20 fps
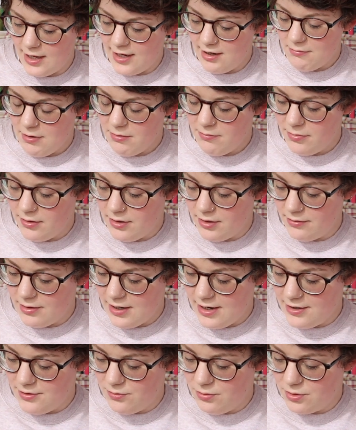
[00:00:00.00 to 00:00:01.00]
And I remember
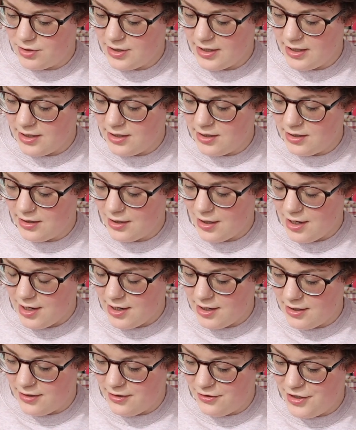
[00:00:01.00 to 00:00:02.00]
I was like,
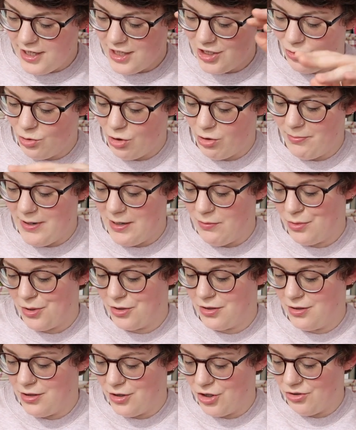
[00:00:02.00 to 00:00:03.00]
this is what made me
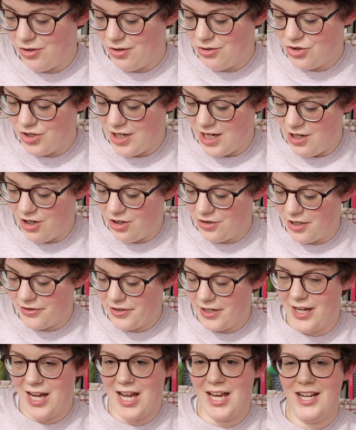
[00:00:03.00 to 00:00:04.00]
want to learn crochet, because I
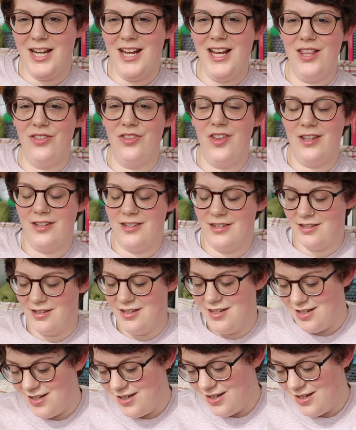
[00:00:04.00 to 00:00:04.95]
was like, I need this.